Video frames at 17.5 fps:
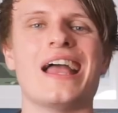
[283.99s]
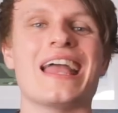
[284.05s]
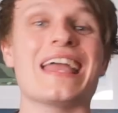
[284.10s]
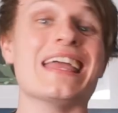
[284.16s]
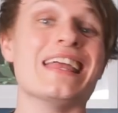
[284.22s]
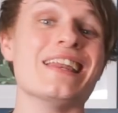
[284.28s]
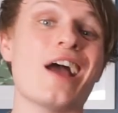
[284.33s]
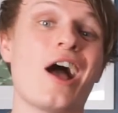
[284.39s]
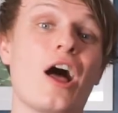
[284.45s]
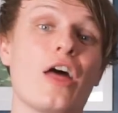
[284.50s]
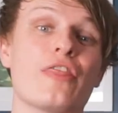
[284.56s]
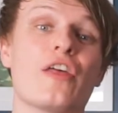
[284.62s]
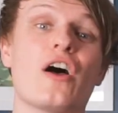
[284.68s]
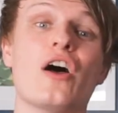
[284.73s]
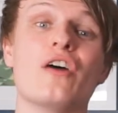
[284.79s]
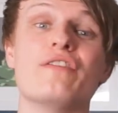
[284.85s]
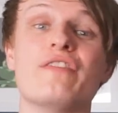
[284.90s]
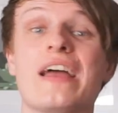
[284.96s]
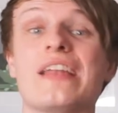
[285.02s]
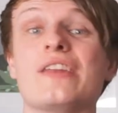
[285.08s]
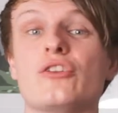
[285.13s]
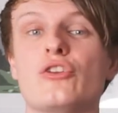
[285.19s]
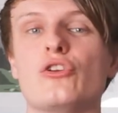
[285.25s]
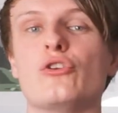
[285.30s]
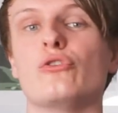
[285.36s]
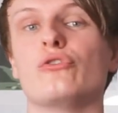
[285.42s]
In other
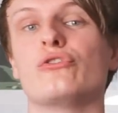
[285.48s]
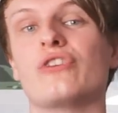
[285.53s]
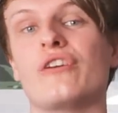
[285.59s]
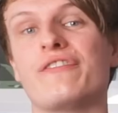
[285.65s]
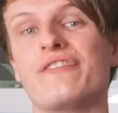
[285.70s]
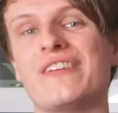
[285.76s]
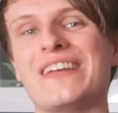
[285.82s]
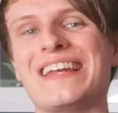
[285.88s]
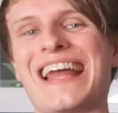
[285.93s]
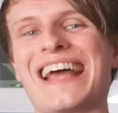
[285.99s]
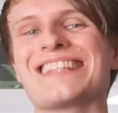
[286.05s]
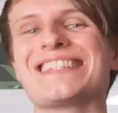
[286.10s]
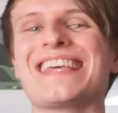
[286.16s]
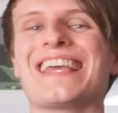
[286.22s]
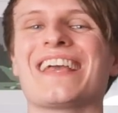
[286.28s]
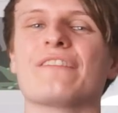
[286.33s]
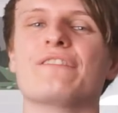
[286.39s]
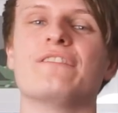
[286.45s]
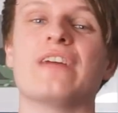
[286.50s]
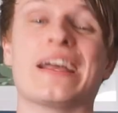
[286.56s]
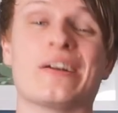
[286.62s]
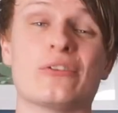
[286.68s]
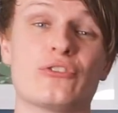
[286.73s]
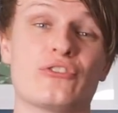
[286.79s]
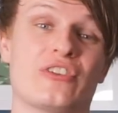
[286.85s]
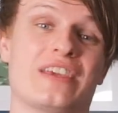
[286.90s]
event news, fnatic
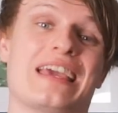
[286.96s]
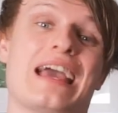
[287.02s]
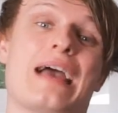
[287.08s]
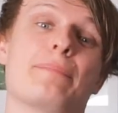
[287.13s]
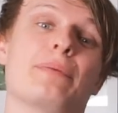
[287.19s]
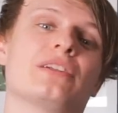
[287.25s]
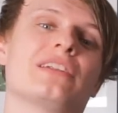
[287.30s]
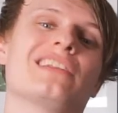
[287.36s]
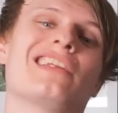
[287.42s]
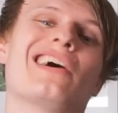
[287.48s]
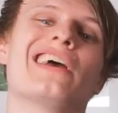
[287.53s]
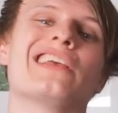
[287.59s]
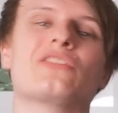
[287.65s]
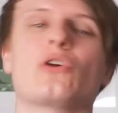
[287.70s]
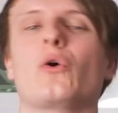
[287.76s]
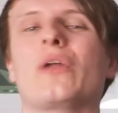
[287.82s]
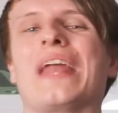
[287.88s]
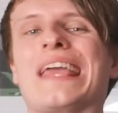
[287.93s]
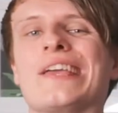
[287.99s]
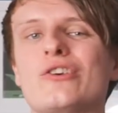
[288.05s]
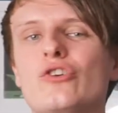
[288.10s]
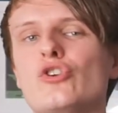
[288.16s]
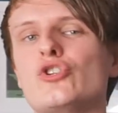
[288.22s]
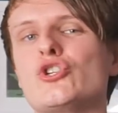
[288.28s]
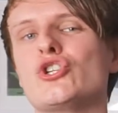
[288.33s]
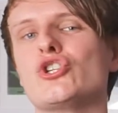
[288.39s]
failed to capitalise on a
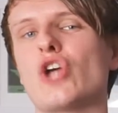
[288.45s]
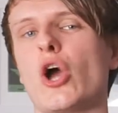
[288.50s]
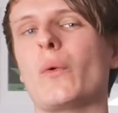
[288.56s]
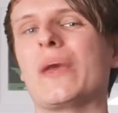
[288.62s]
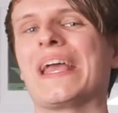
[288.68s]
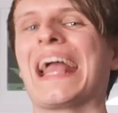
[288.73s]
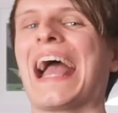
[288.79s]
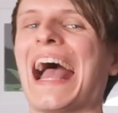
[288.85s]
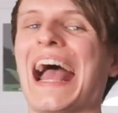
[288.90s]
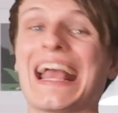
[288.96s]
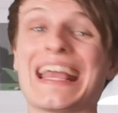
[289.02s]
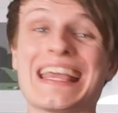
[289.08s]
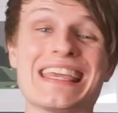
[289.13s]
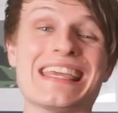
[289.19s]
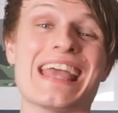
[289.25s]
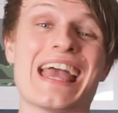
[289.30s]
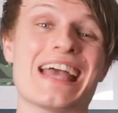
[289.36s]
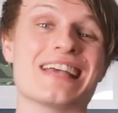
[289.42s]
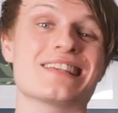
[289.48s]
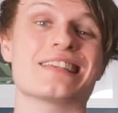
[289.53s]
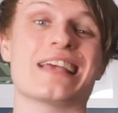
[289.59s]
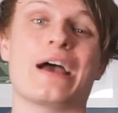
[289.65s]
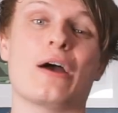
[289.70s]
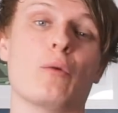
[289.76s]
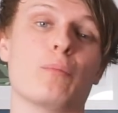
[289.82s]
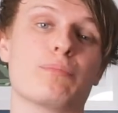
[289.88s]
good showing at
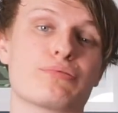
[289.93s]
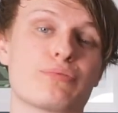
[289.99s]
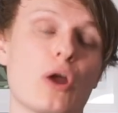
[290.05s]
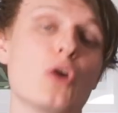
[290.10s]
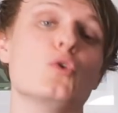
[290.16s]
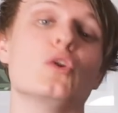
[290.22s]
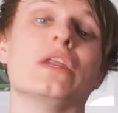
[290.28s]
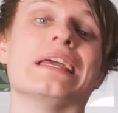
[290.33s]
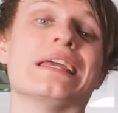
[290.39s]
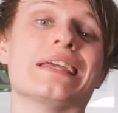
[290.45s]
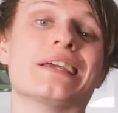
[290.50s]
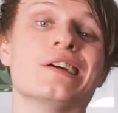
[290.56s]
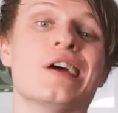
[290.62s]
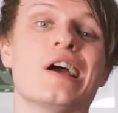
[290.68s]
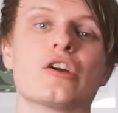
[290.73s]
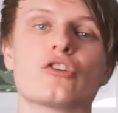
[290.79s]
ESL Pro League,